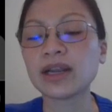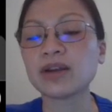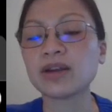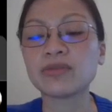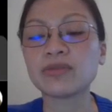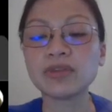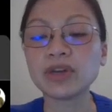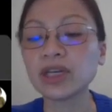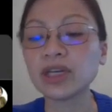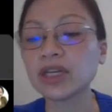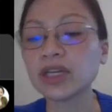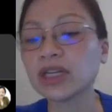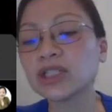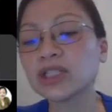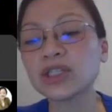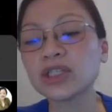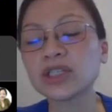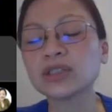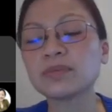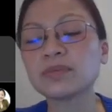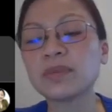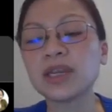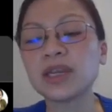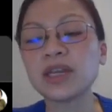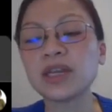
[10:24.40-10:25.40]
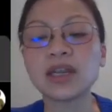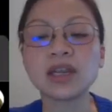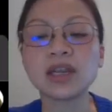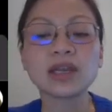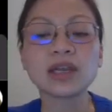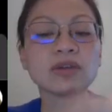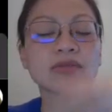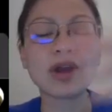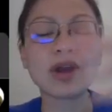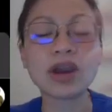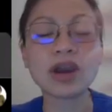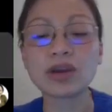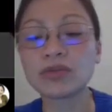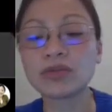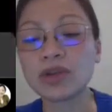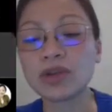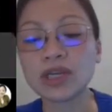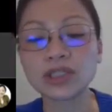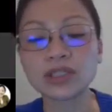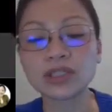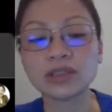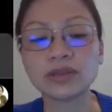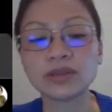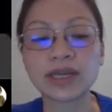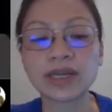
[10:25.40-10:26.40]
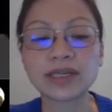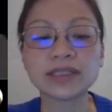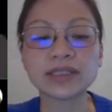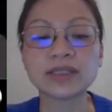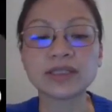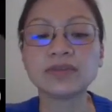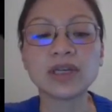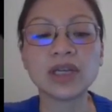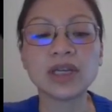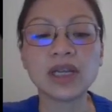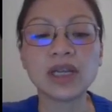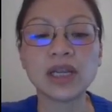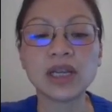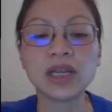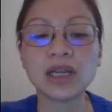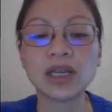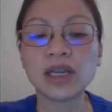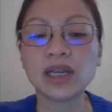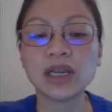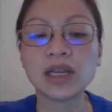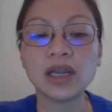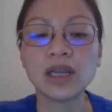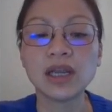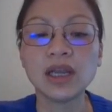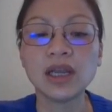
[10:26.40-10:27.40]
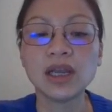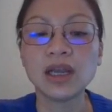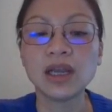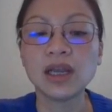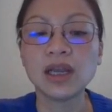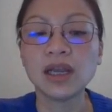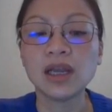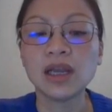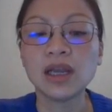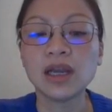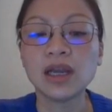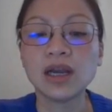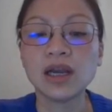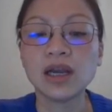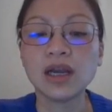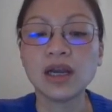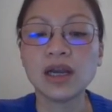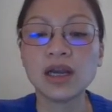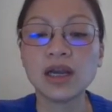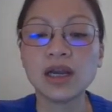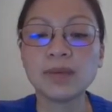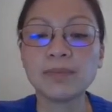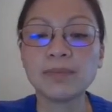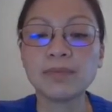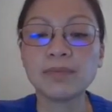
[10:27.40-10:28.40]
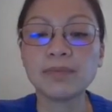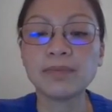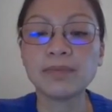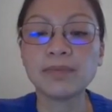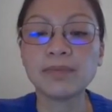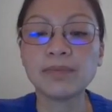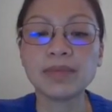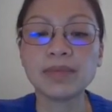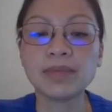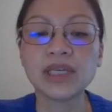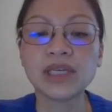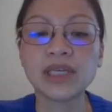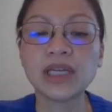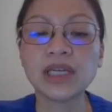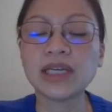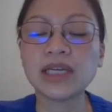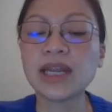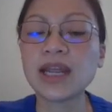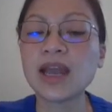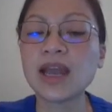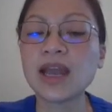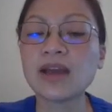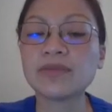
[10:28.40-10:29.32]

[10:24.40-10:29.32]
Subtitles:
like a religious meeting, recreational activity? Did they